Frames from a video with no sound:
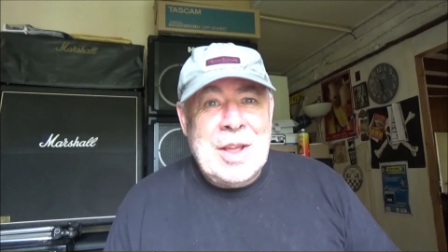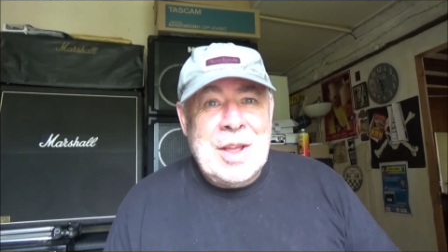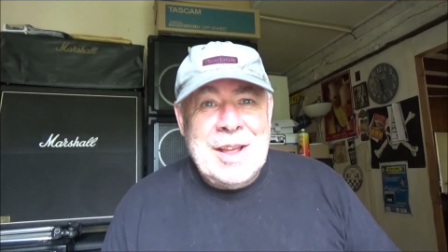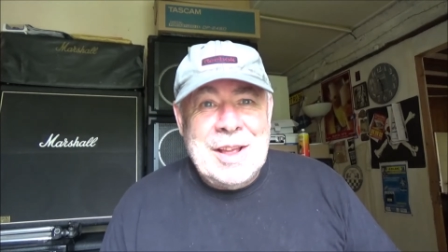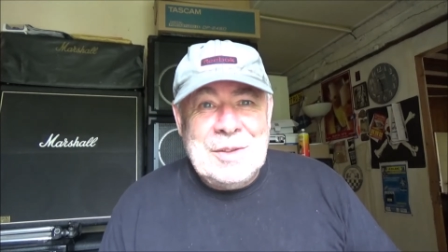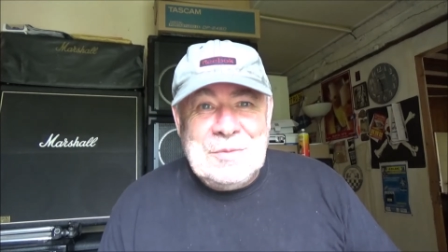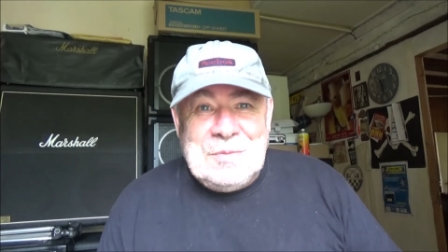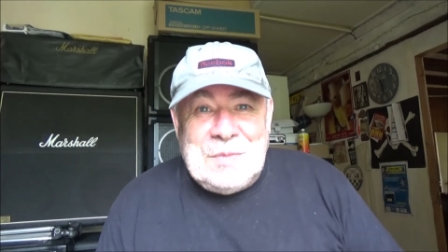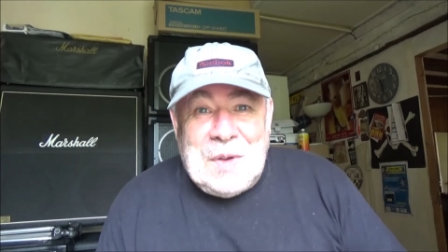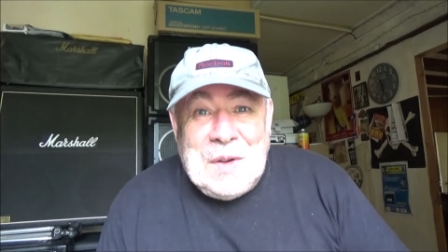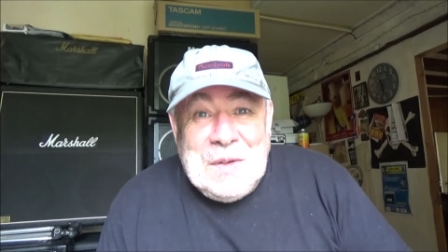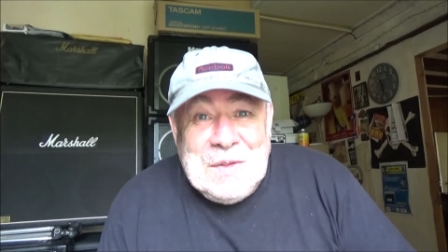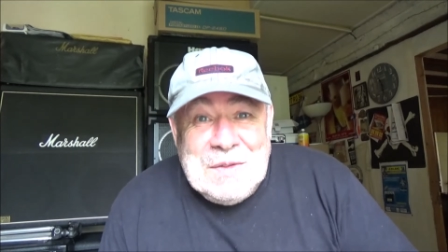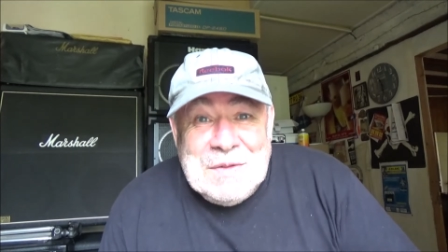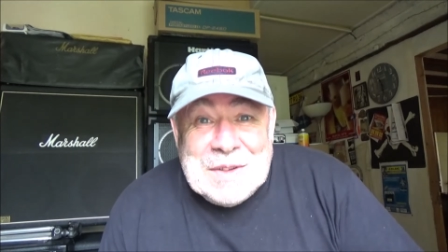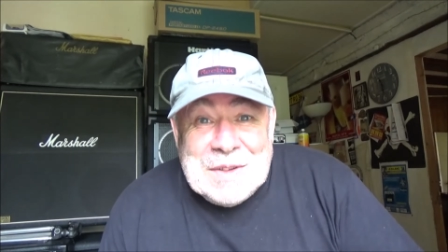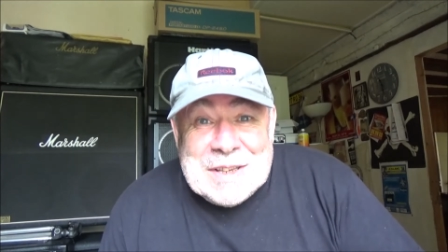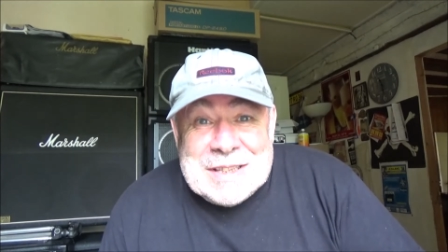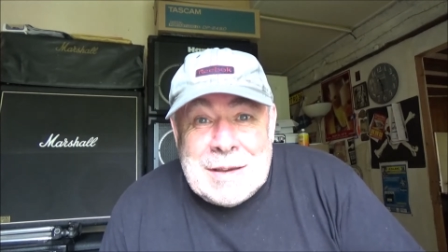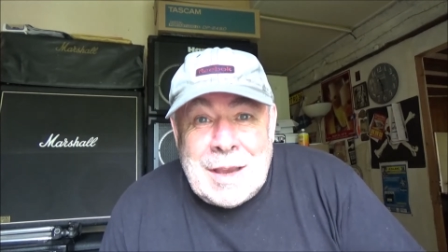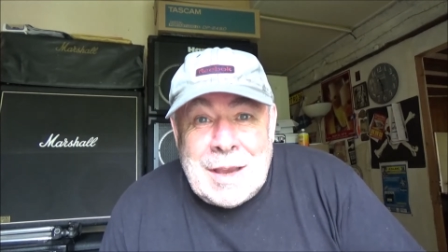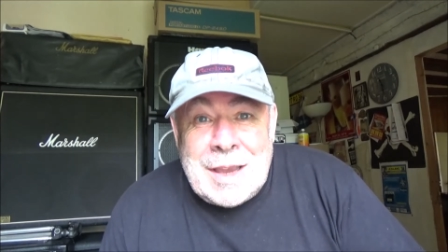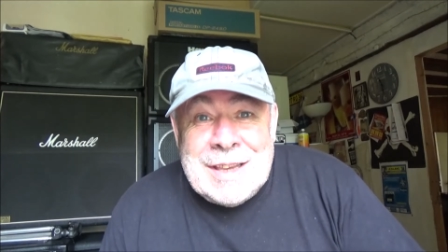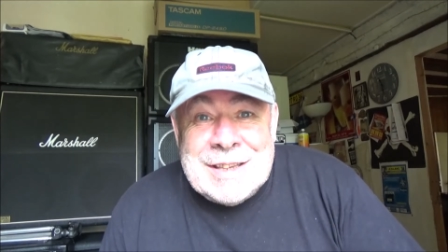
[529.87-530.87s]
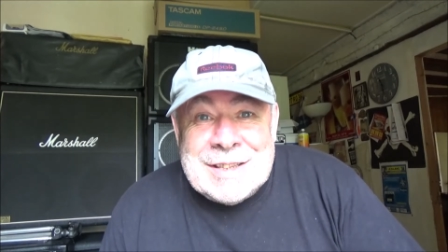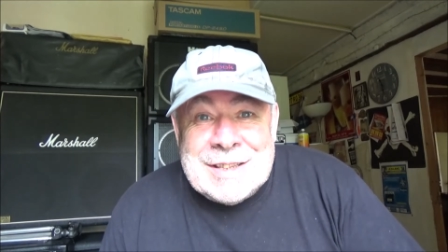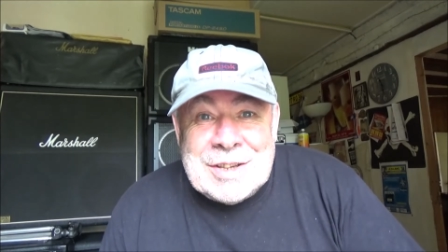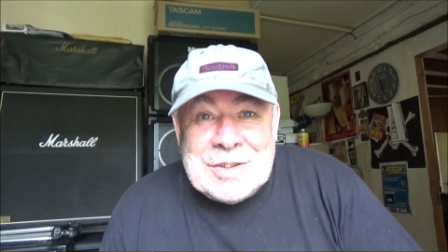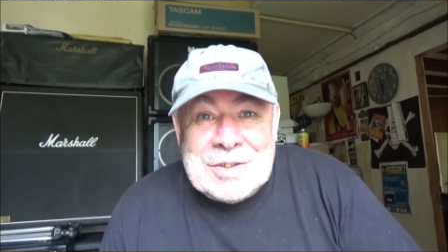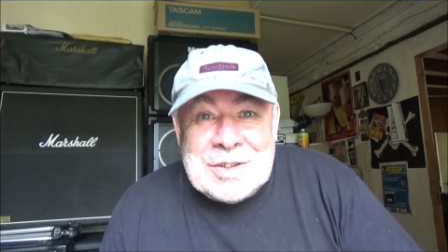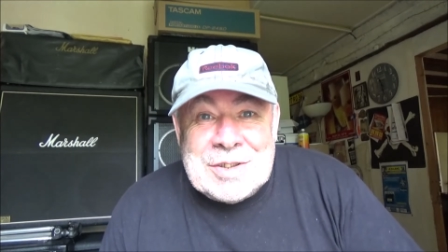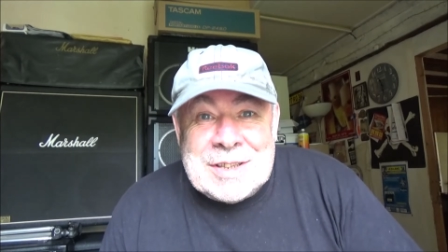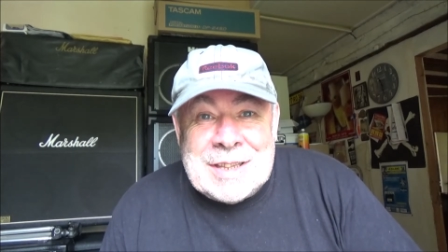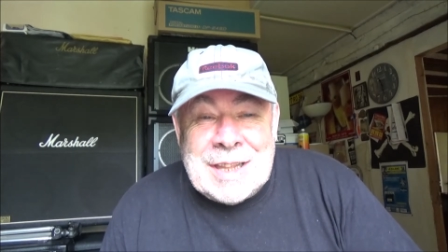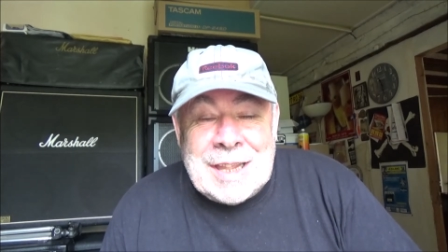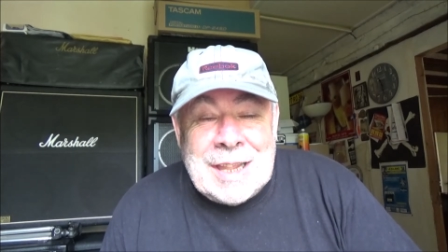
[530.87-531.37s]
for saying
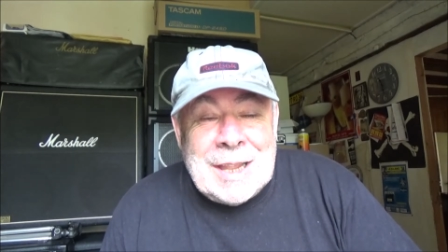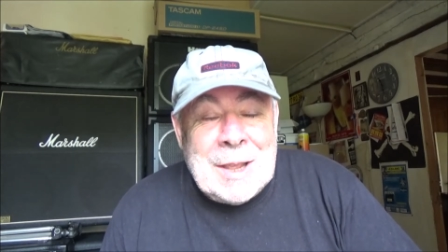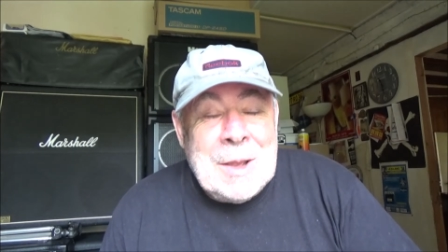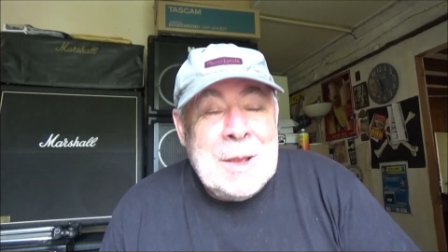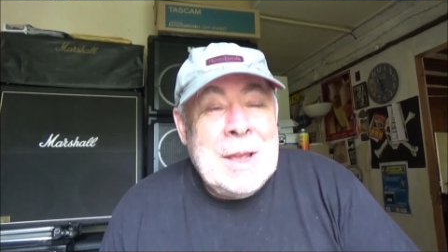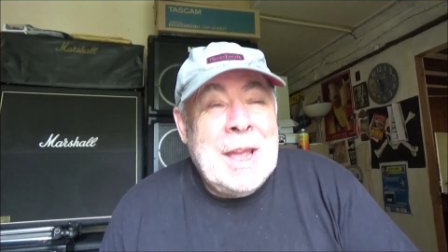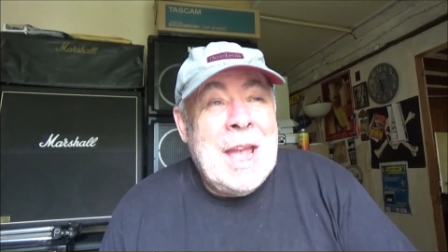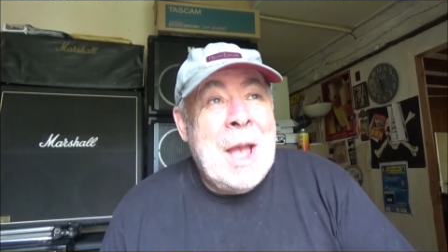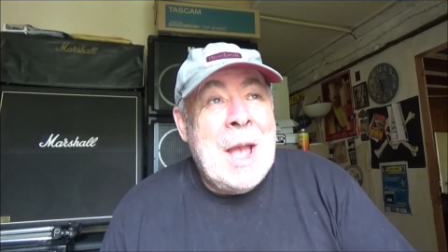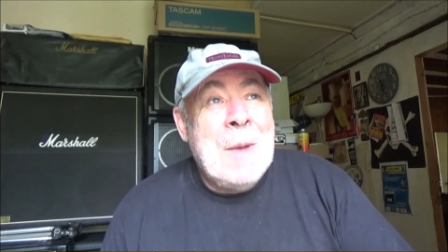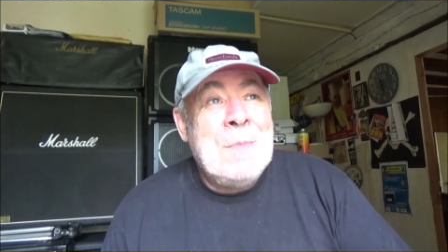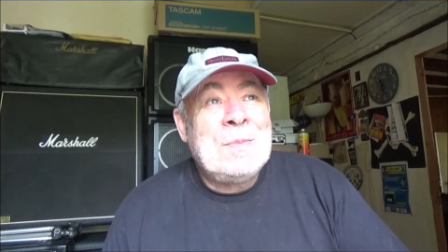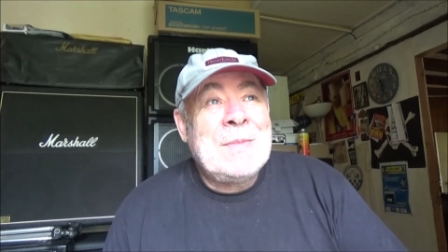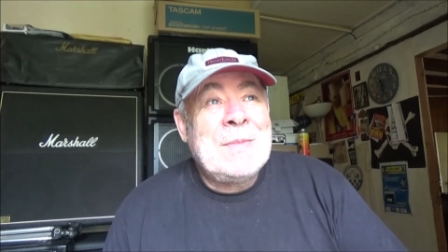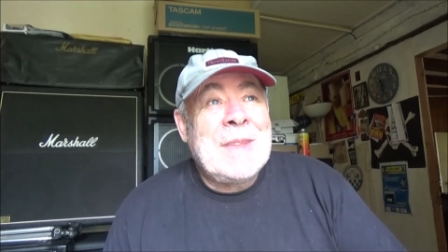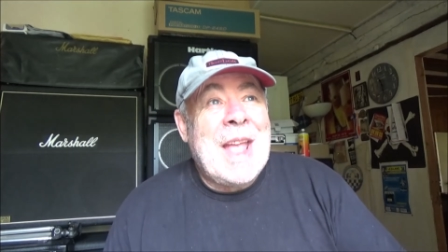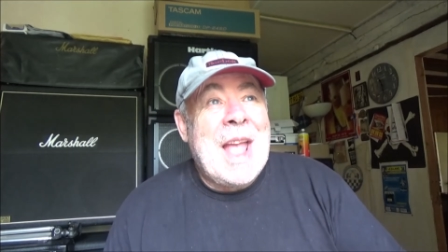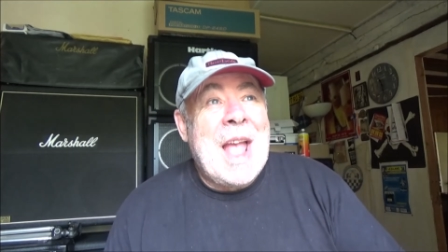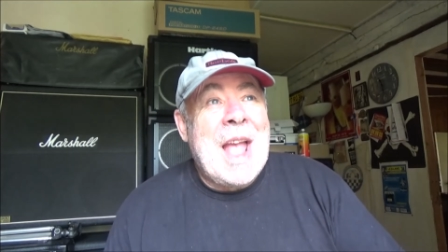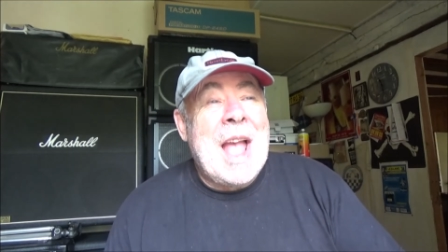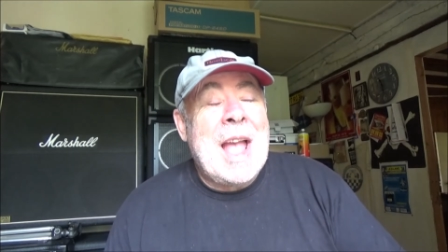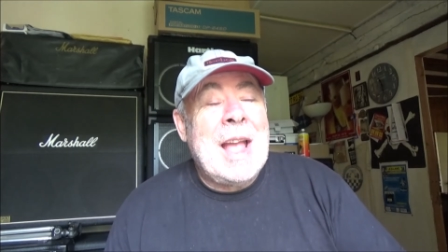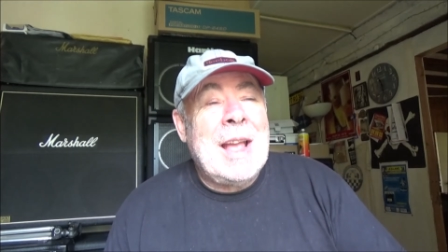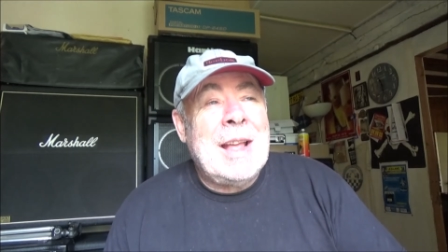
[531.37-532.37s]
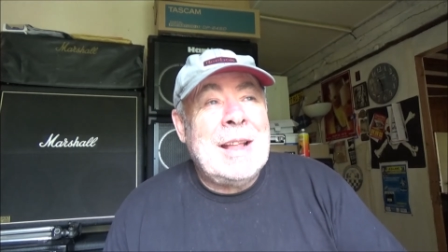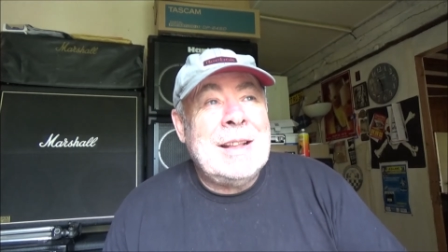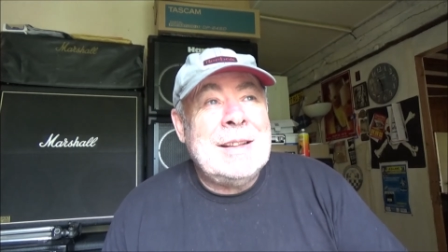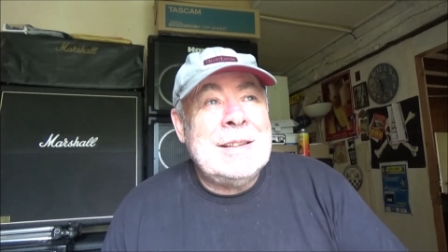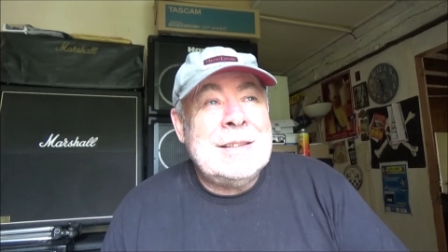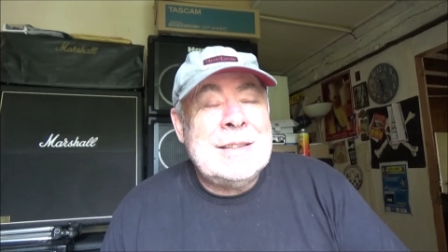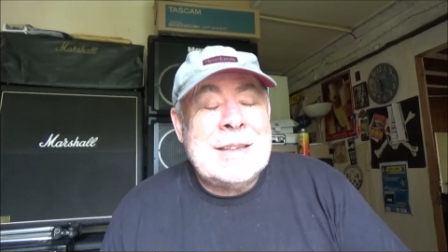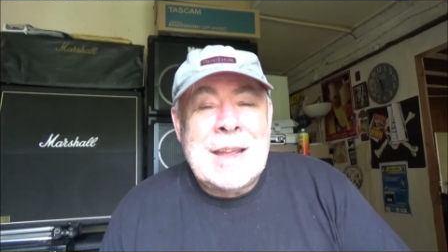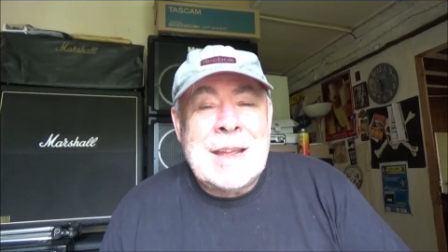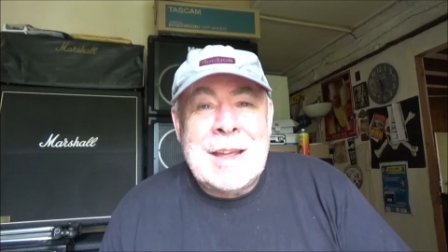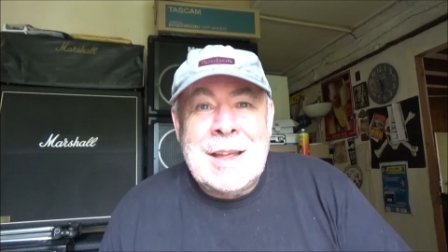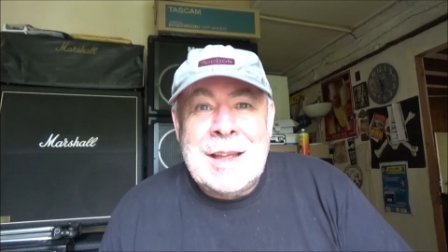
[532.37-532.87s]
such a thing. And